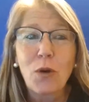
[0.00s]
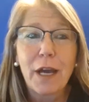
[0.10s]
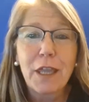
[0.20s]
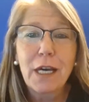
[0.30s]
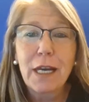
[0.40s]

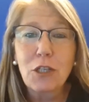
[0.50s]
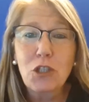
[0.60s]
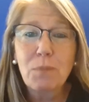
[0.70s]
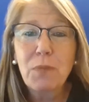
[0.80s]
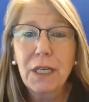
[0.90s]
I thought I'd
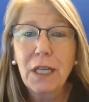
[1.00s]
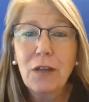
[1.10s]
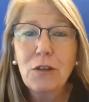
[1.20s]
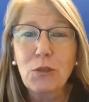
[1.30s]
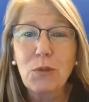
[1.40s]
jump on
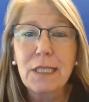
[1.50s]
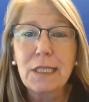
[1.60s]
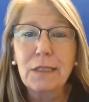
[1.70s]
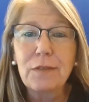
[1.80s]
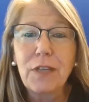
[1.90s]
here, do
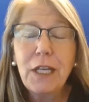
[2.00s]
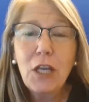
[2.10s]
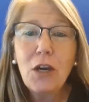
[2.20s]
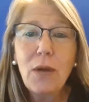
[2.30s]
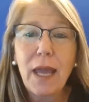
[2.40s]
this little
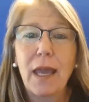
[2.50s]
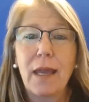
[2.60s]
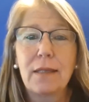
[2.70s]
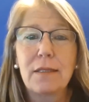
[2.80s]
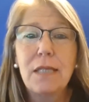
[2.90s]
video,
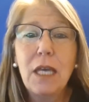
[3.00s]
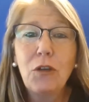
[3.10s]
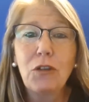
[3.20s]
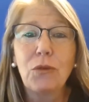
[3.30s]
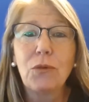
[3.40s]
and
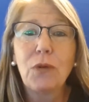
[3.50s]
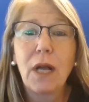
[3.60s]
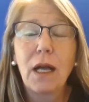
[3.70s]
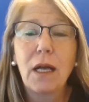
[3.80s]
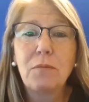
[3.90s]
tell you
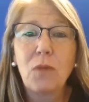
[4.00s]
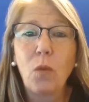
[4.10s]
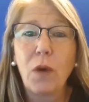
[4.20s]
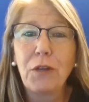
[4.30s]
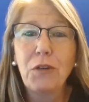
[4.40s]

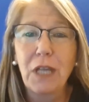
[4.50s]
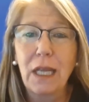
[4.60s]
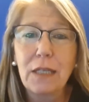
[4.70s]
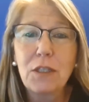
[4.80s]
what you need